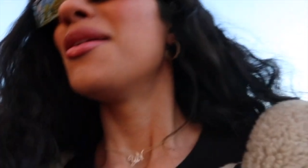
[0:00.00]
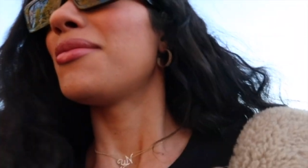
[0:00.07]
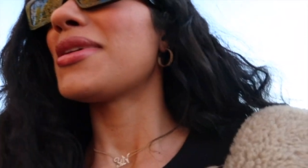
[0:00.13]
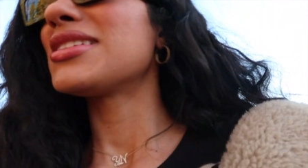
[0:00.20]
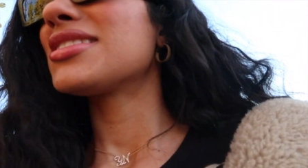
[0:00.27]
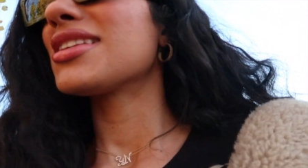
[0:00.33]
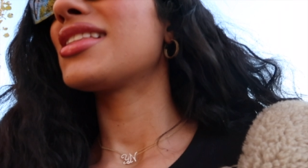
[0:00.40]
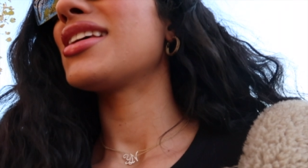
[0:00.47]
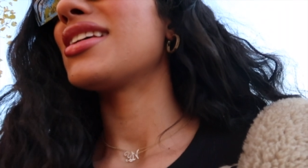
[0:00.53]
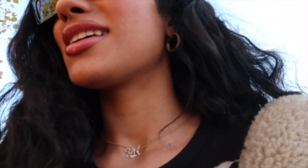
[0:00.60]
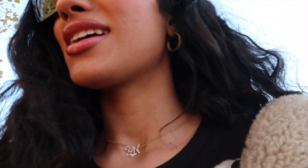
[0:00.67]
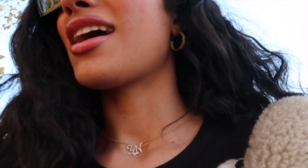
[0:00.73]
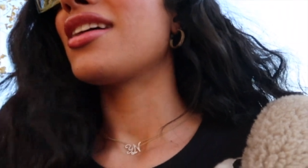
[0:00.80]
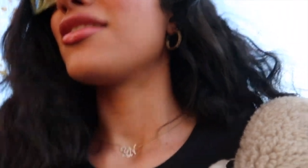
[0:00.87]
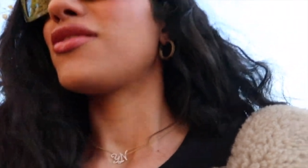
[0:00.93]
Basically, the
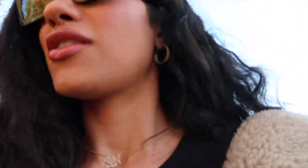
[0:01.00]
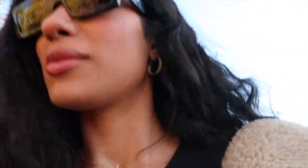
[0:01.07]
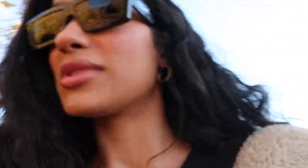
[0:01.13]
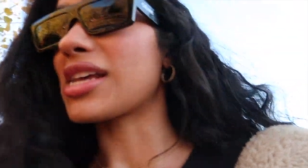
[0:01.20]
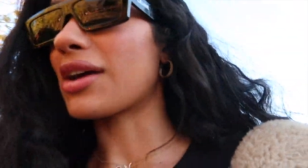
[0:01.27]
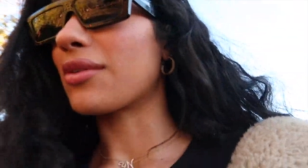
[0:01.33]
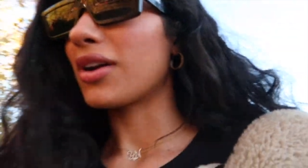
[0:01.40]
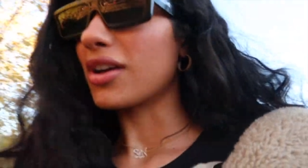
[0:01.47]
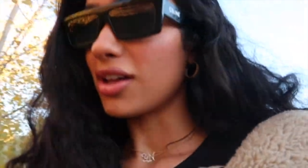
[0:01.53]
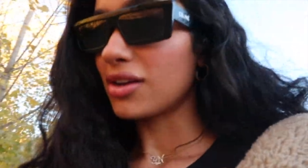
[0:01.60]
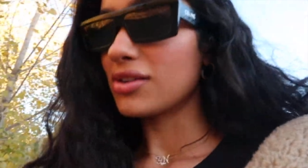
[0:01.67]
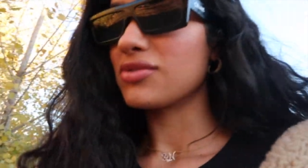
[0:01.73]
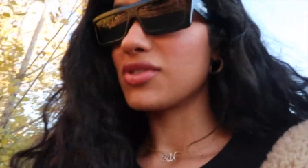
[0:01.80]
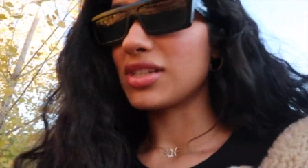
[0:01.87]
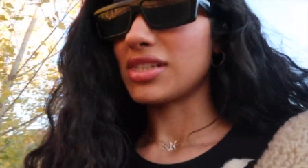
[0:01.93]
guy on the phone was like, we're
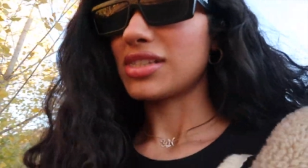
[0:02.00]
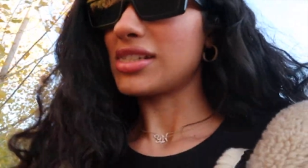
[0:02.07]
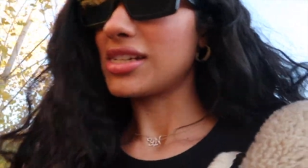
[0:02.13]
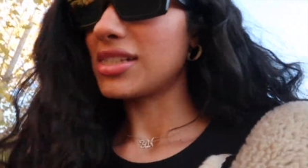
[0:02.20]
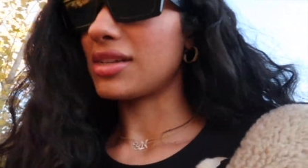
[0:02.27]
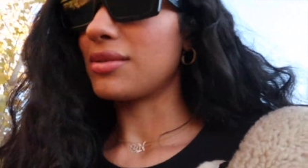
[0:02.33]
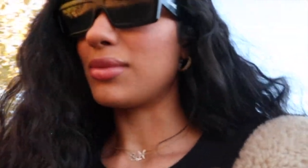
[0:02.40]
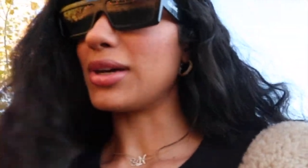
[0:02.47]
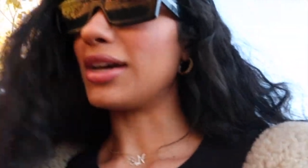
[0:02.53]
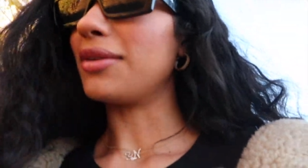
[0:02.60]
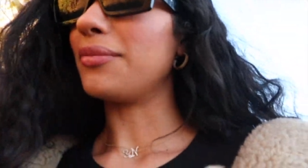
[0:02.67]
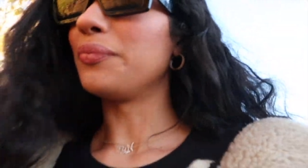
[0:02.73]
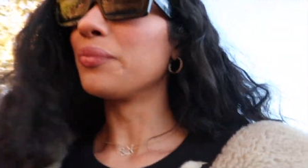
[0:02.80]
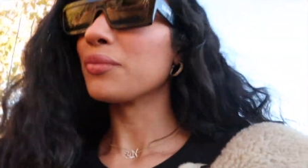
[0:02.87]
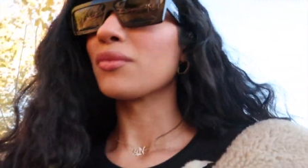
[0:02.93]
closed for the season, but
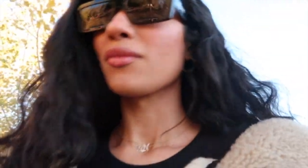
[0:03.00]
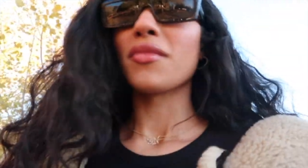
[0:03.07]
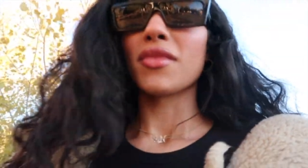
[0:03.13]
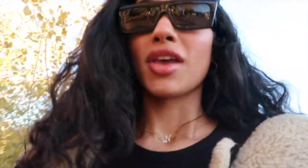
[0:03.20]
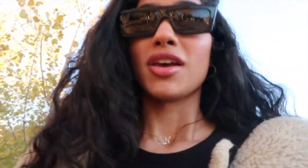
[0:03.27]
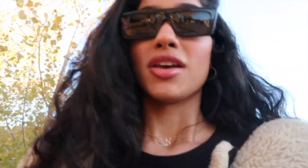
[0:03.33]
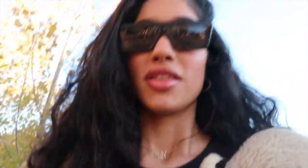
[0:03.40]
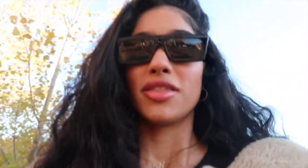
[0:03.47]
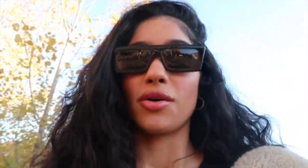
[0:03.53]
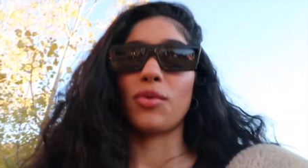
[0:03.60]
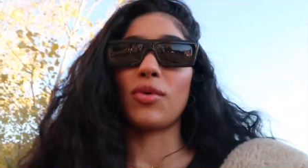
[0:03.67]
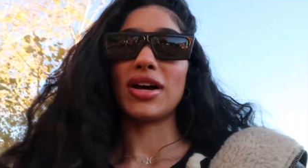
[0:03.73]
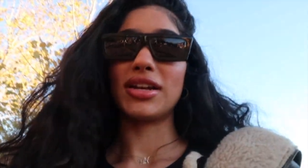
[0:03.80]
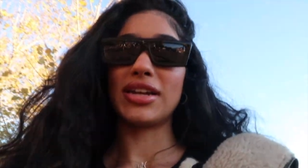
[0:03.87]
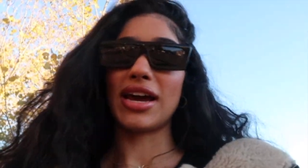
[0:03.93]
the
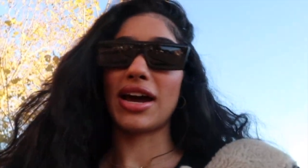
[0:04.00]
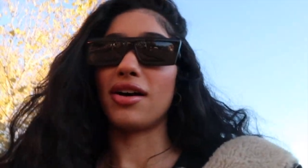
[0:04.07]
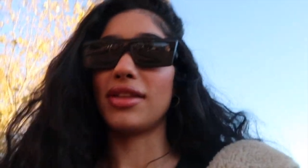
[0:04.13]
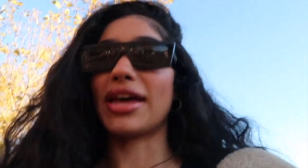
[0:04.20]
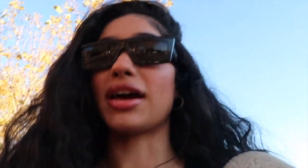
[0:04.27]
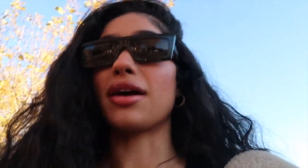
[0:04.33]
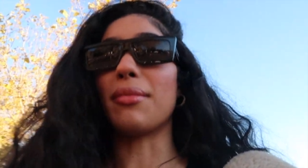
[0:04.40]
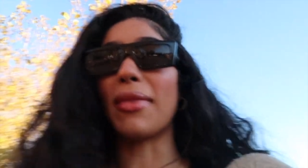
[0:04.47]
one down, like a